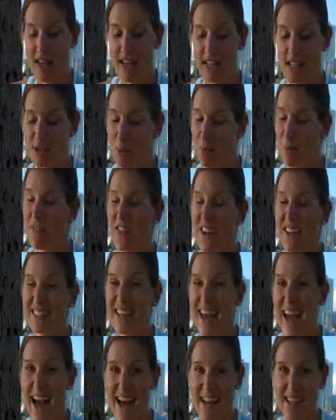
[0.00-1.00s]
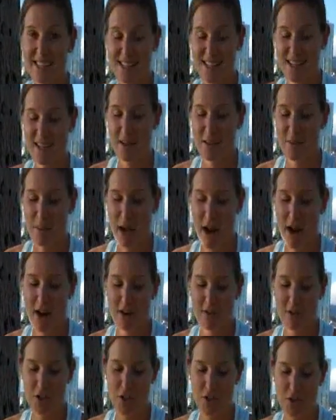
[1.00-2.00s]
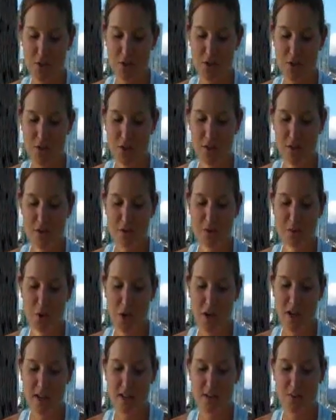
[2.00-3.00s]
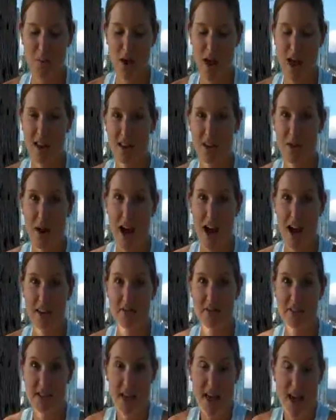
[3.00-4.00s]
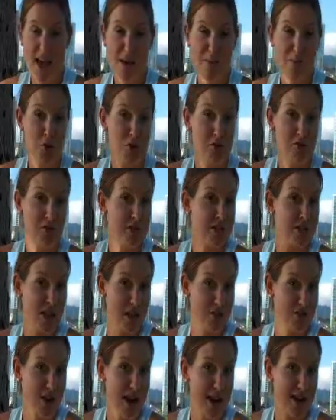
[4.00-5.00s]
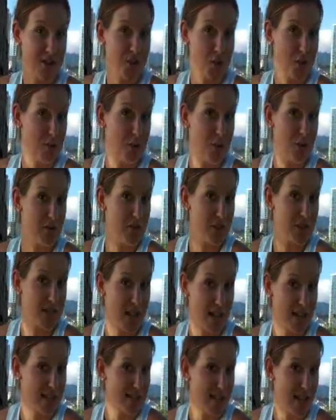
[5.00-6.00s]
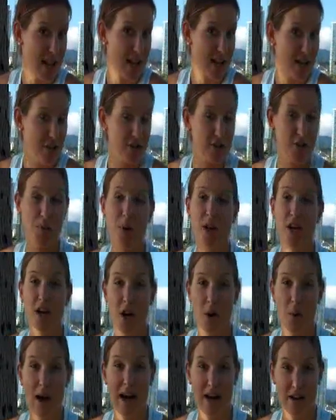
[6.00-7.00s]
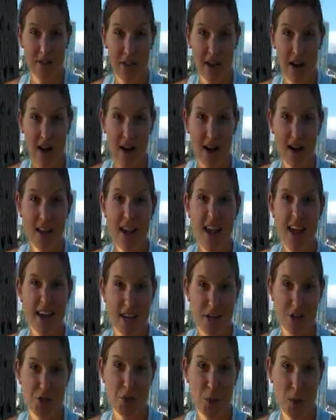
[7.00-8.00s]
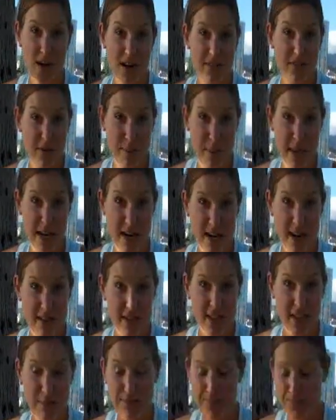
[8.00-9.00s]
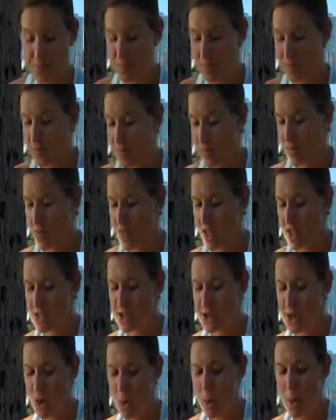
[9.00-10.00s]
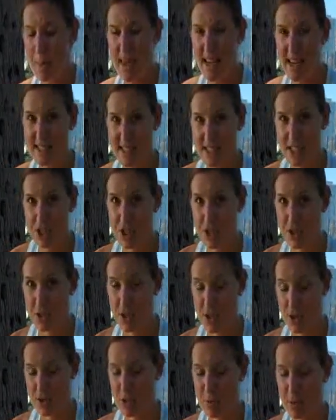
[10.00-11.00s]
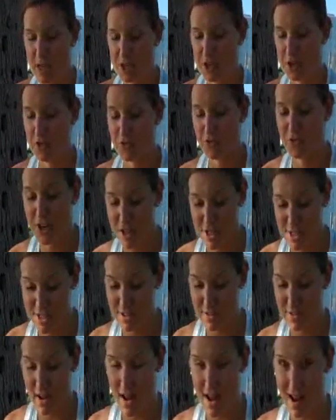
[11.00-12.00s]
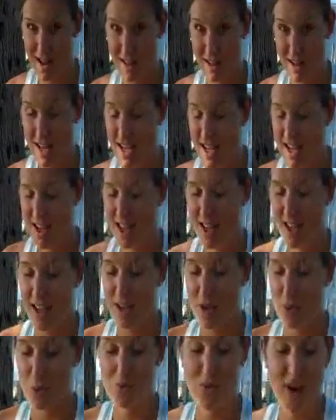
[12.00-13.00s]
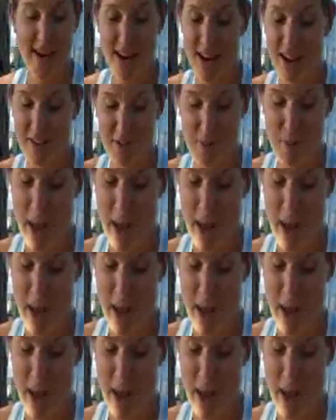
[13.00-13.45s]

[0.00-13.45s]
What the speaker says: It's a fantastic pair of shoes for those mornings when you have, say, a beautiful sunrise or a beautiful sunset and you just want to go out there and enjoy every minute of it. So what makes these shoes so special, first of all, right out